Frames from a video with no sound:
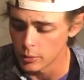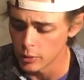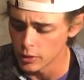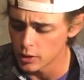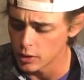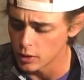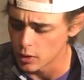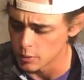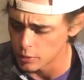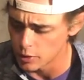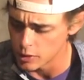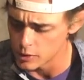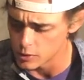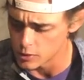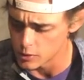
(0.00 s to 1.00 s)
I'm looking to
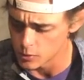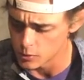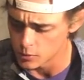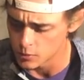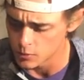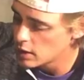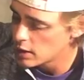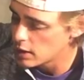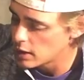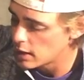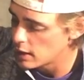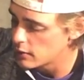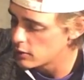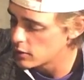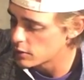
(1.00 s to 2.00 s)
upgrade soon. I
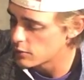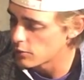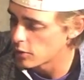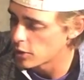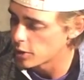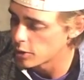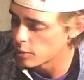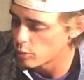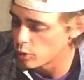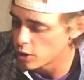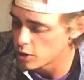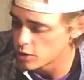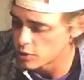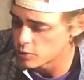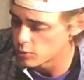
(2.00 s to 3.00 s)
have this Frogger
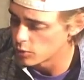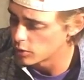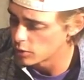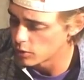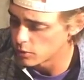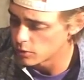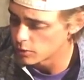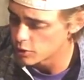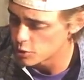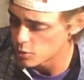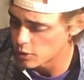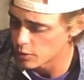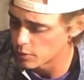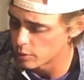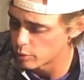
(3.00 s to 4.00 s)
brush. It's really old. I should
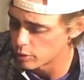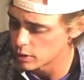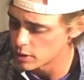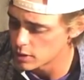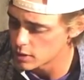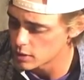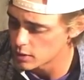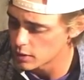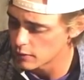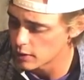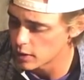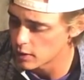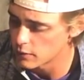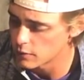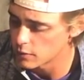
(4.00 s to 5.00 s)
probably replace it. I've
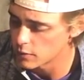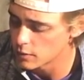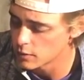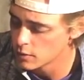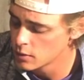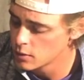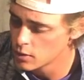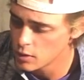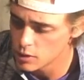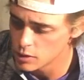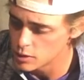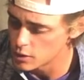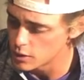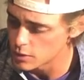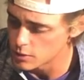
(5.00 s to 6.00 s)
had it for
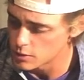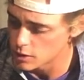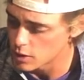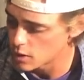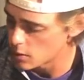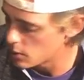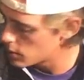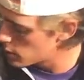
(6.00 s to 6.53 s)
years now.